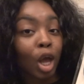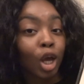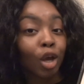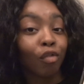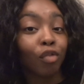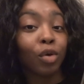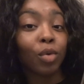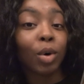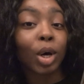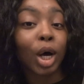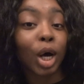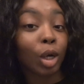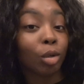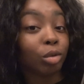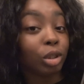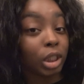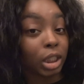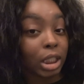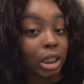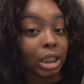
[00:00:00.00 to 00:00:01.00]
if you are an
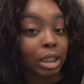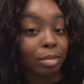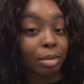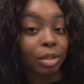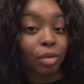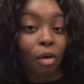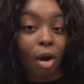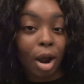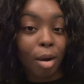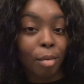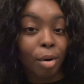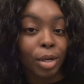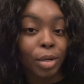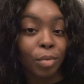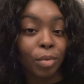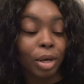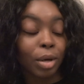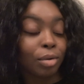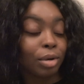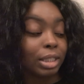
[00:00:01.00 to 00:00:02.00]
og subscriber you
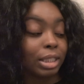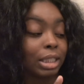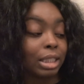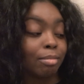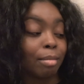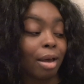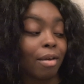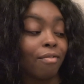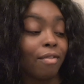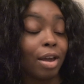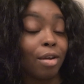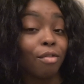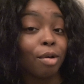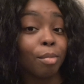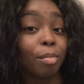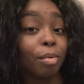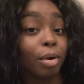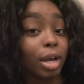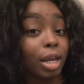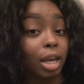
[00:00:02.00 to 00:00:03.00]
know this is my
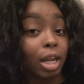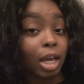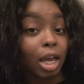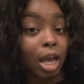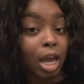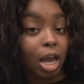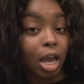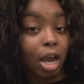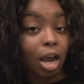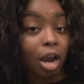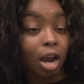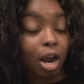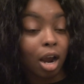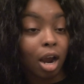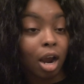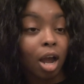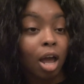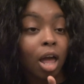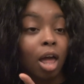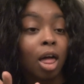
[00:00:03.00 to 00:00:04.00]
favorite braiding
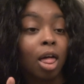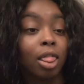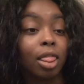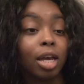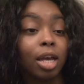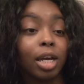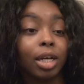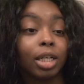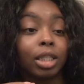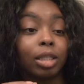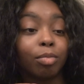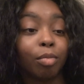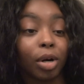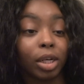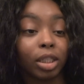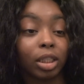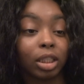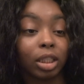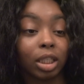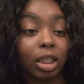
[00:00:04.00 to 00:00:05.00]
hair the
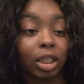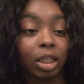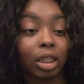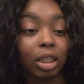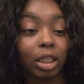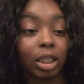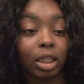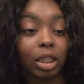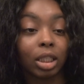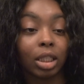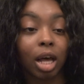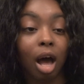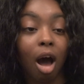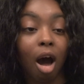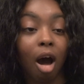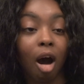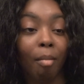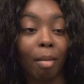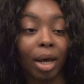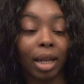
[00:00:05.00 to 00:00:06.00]
expressions
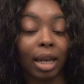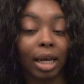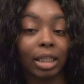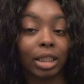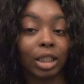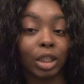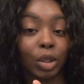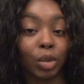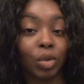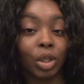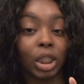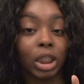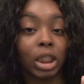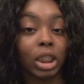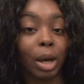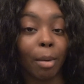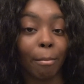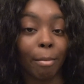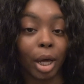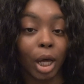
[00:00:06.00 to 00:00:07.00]
um, i like to do the
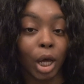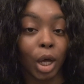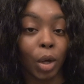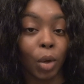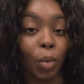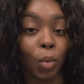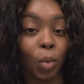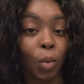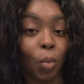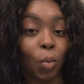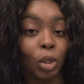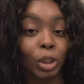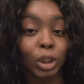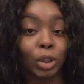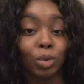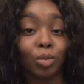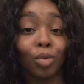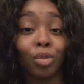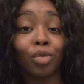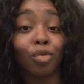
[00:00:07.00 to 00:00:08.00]
jumbo one
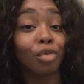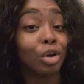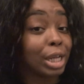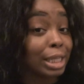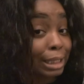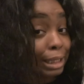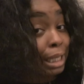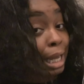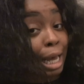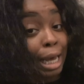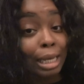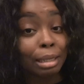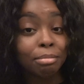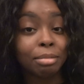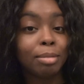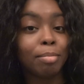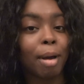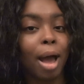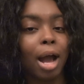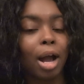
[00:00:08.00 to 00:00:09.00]
two three
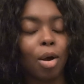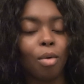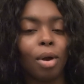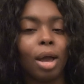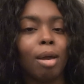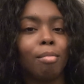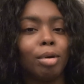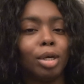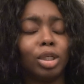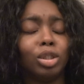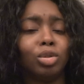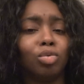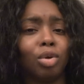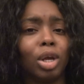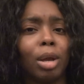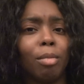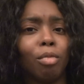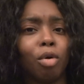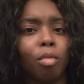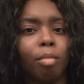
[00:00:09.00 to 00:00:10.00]
times pack okay because you
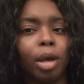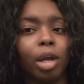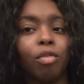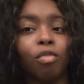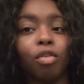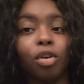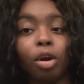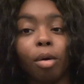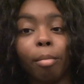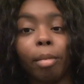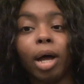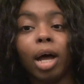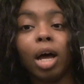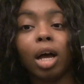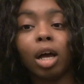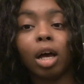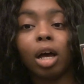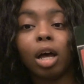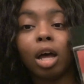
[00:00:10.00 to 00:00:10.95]
get more bang for your buck